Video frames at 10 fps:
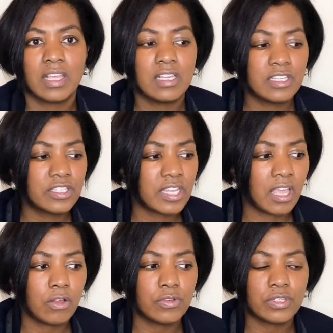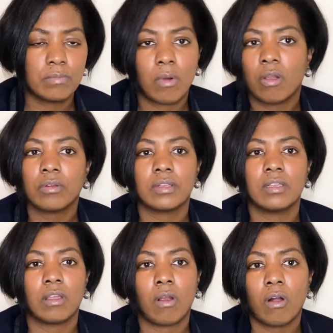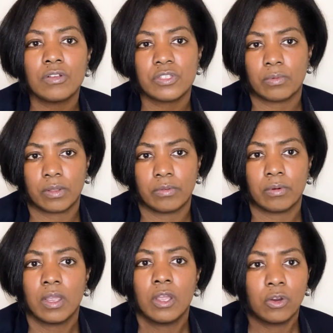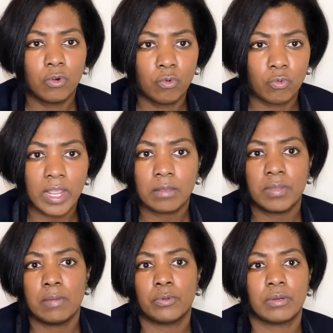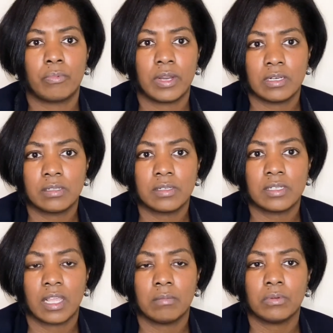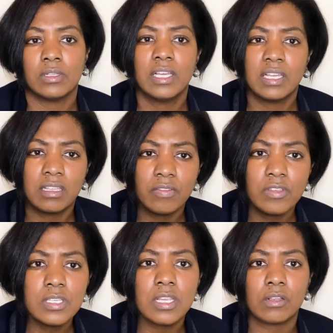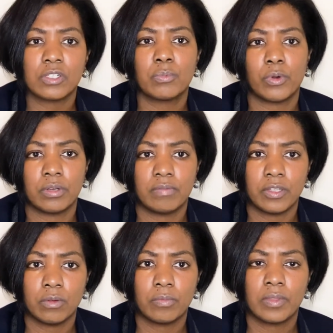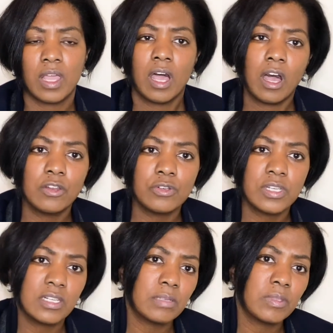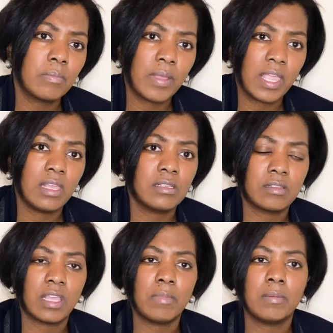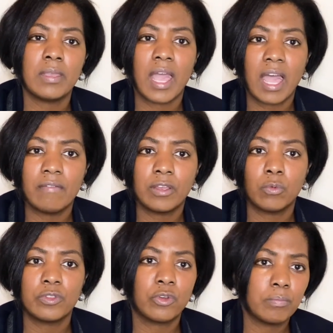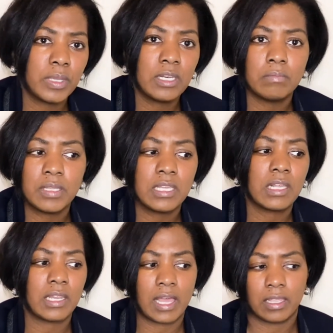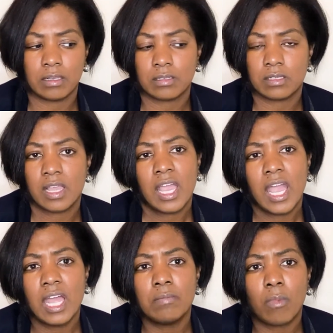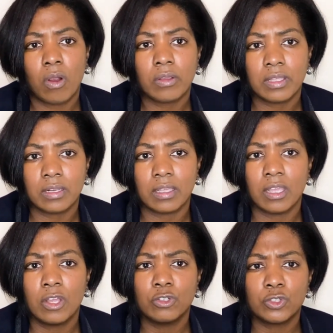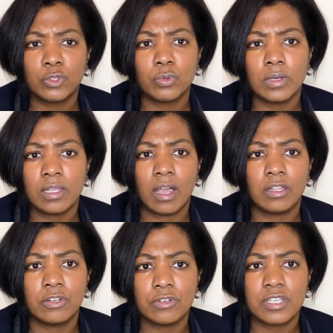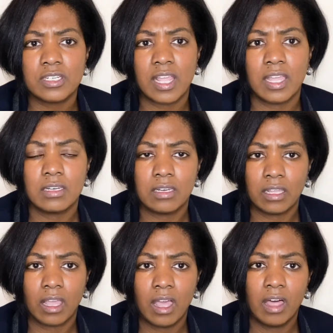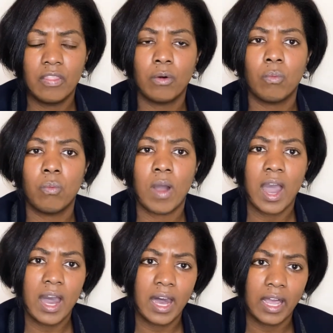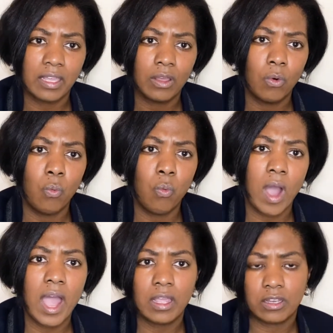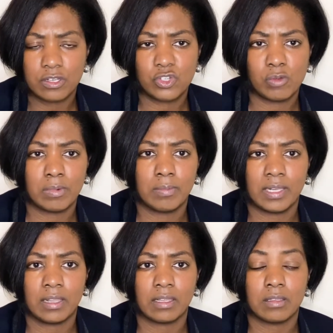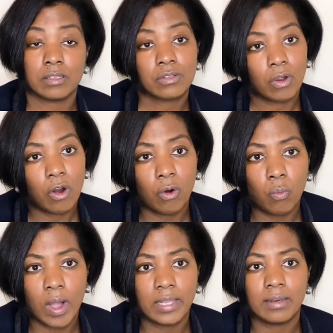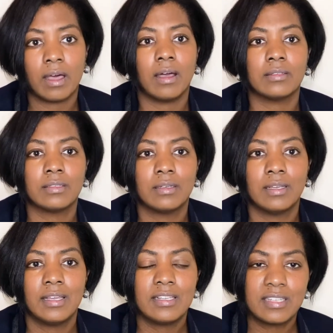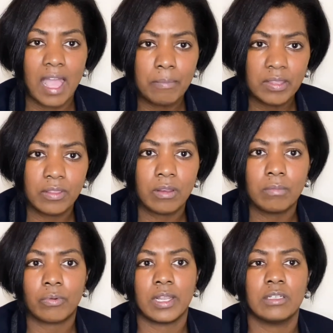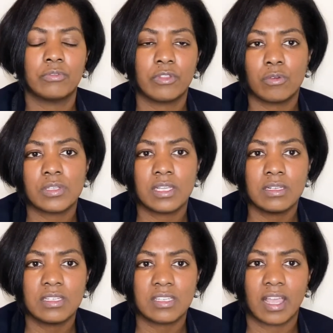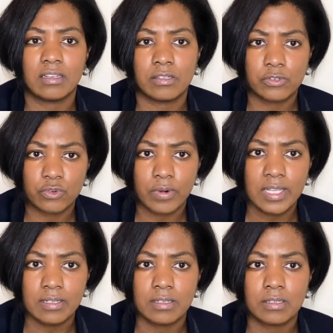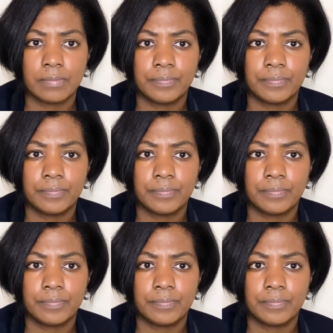Sales and marketing are also other great people to bring to the table. Get the sales point of view. Understand some of the pains that they may be having with your B2B clients. And marketing, truly understanding the why a consumer may like this or why not. Tapping their brain for those insights and trends.